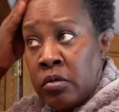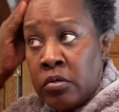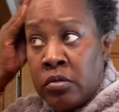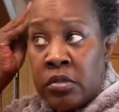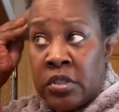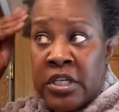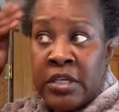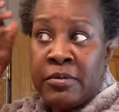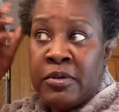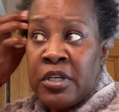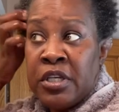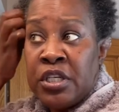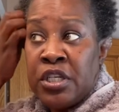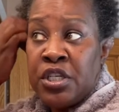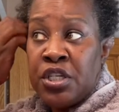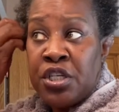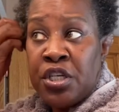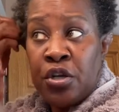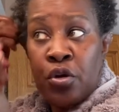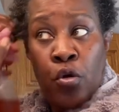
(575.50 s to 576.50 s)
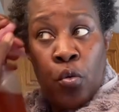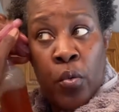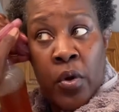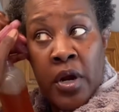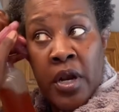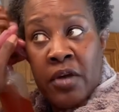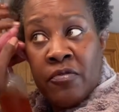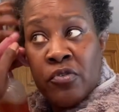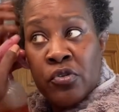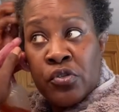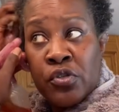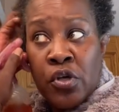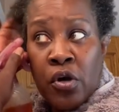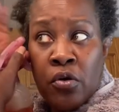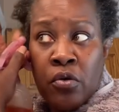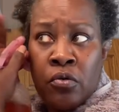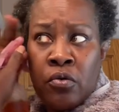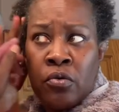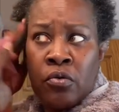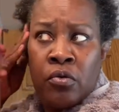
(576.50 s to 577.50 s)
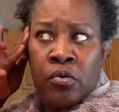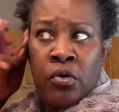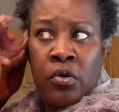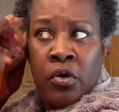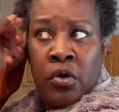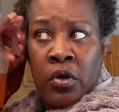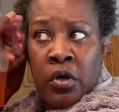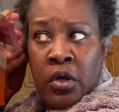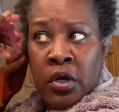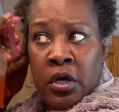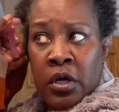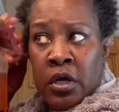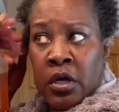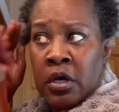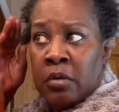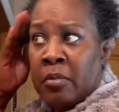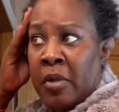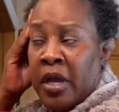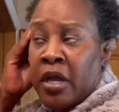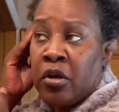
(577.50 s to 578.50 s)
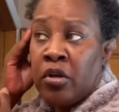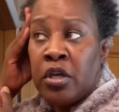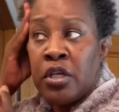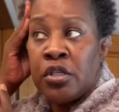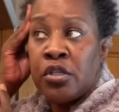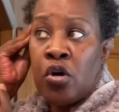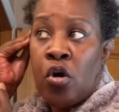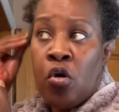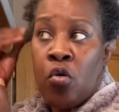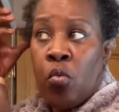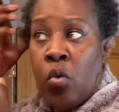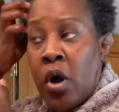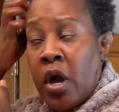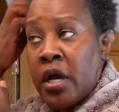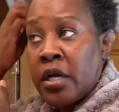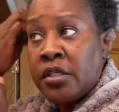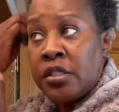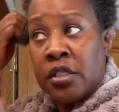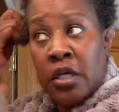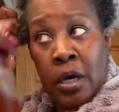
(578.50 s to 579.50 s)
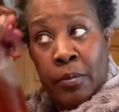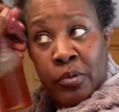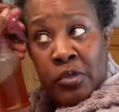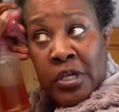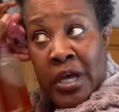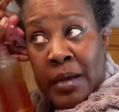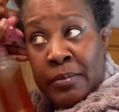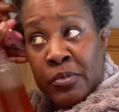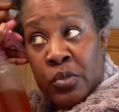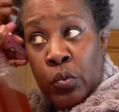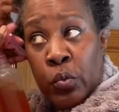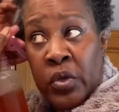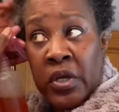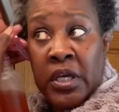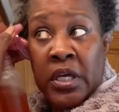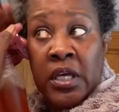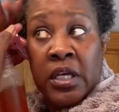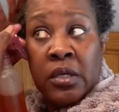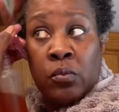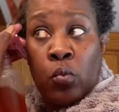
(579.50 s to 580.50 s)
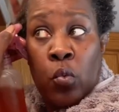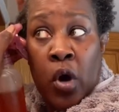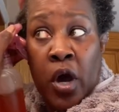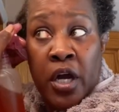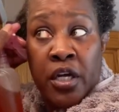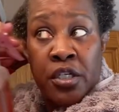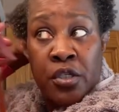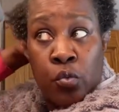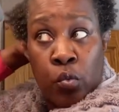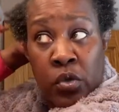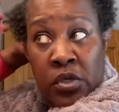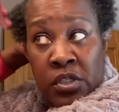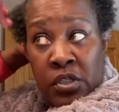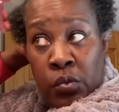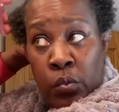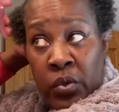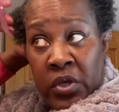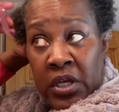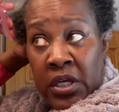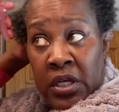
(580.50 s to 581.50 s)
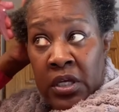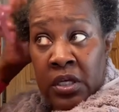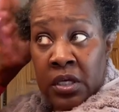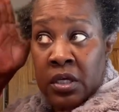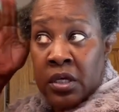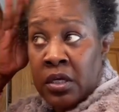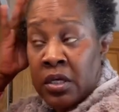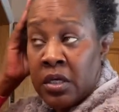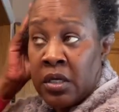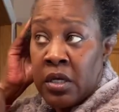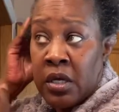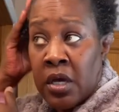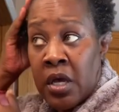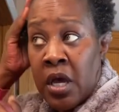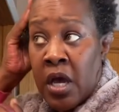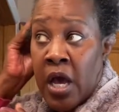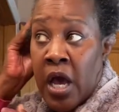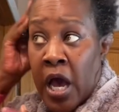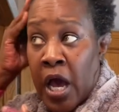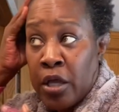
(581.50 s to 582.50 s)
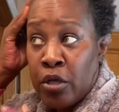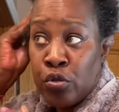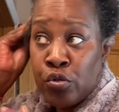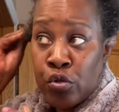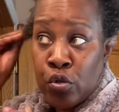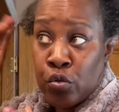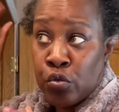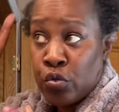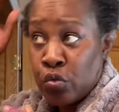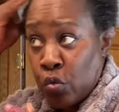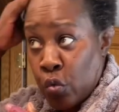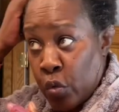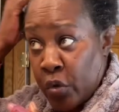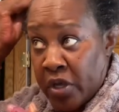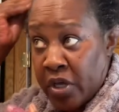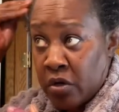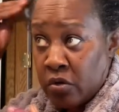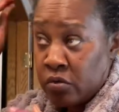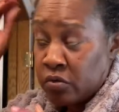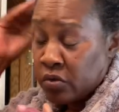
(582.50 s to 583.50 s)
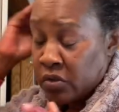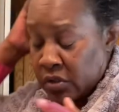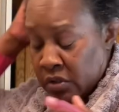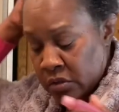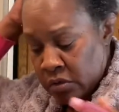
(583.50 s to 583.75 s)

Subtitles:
deep condition it or whatever. So my hair gets cold washed a couple times a week and washed once a week. I use those oils